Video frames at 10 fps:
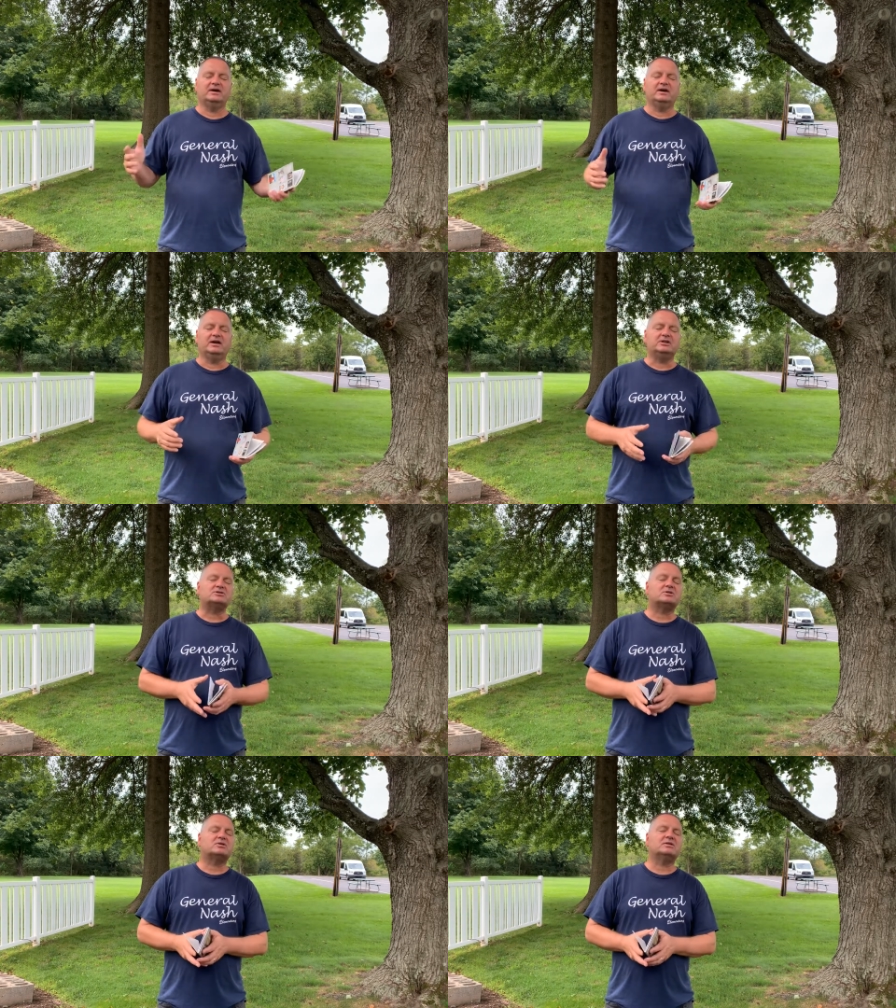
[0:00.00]

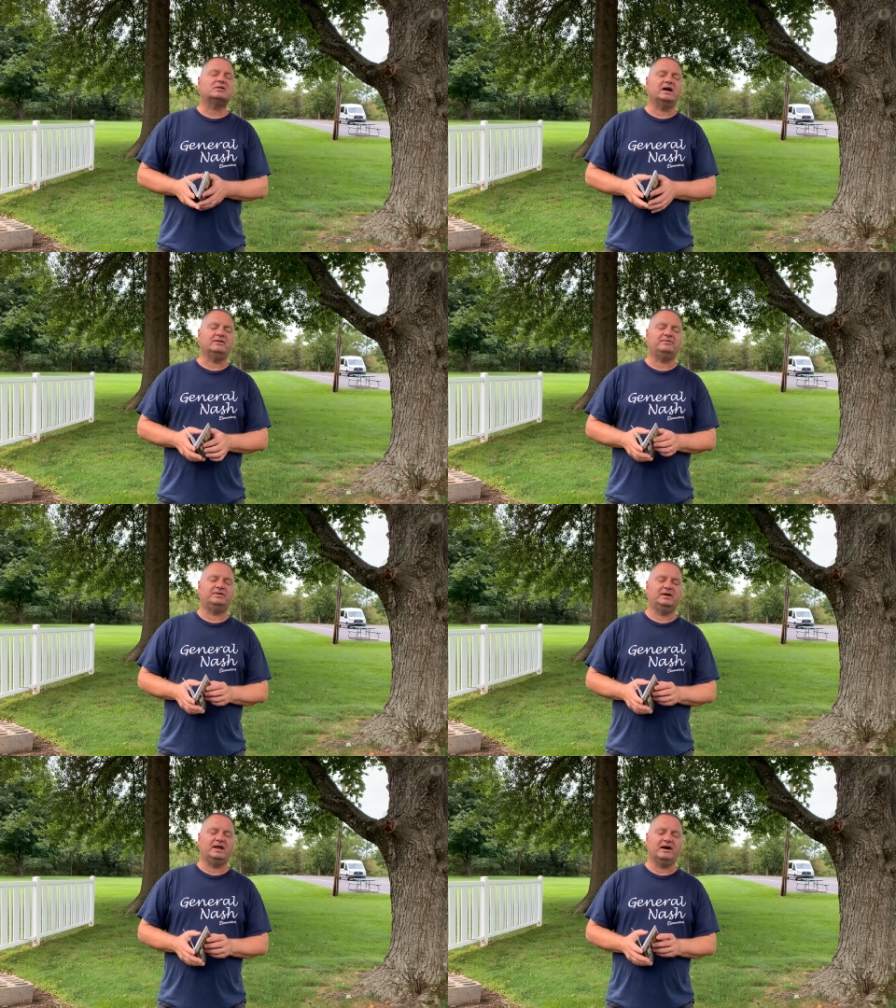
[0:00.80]
eternal life
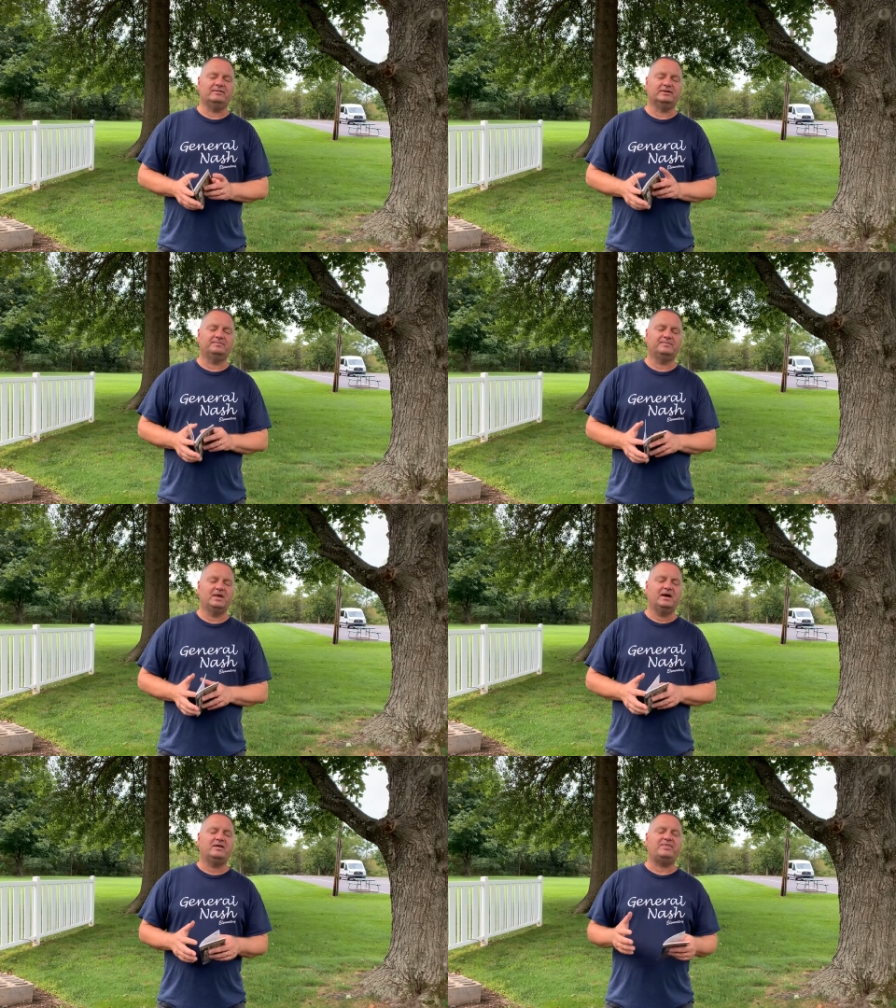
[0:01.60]
in heaven.
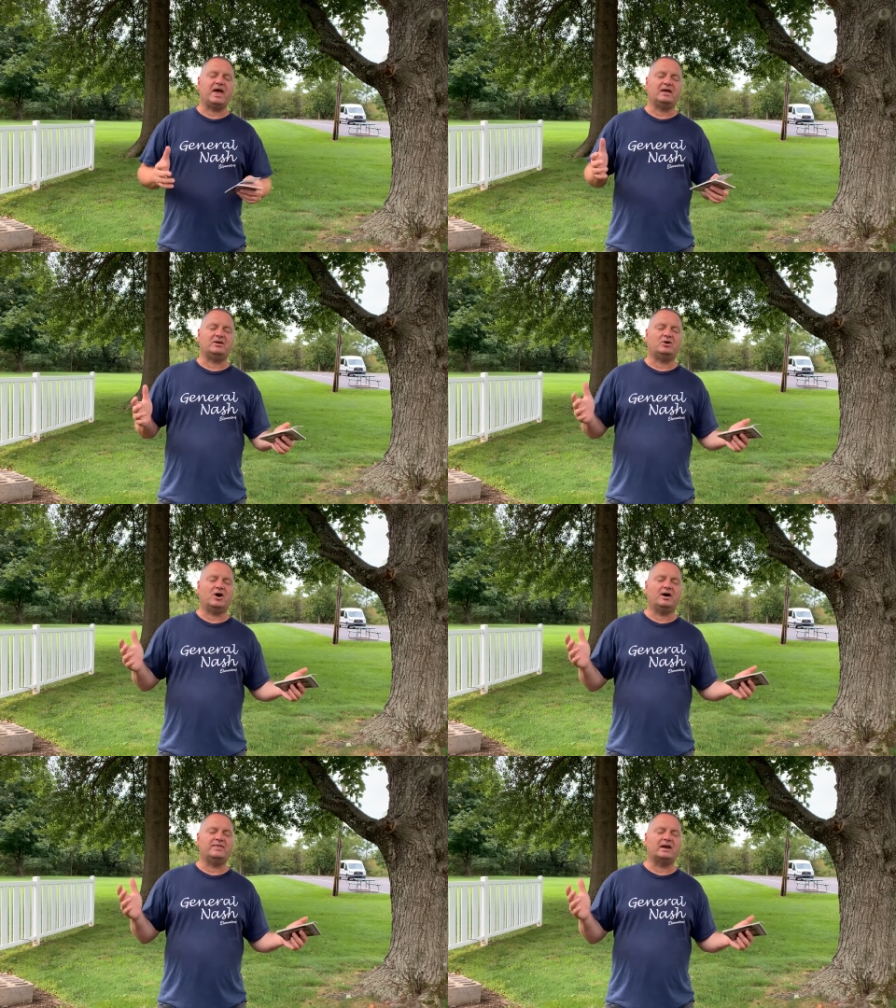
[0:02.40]
Thank you,
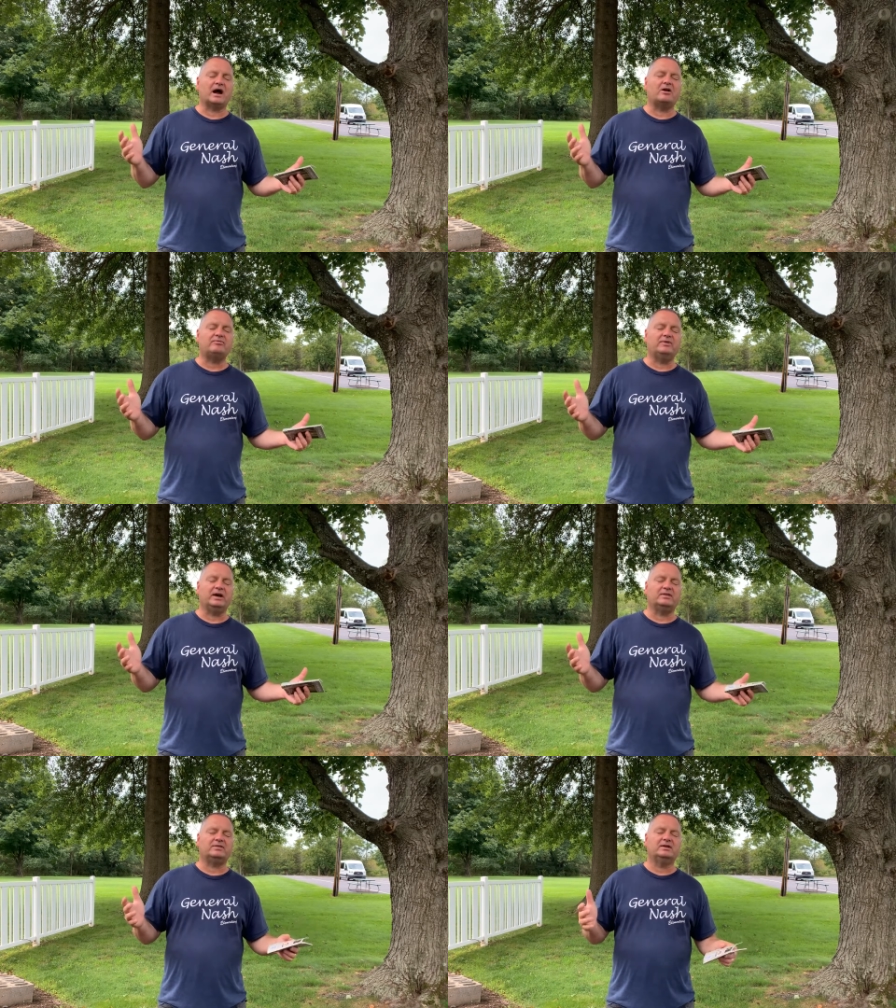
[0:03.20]
God, that our faith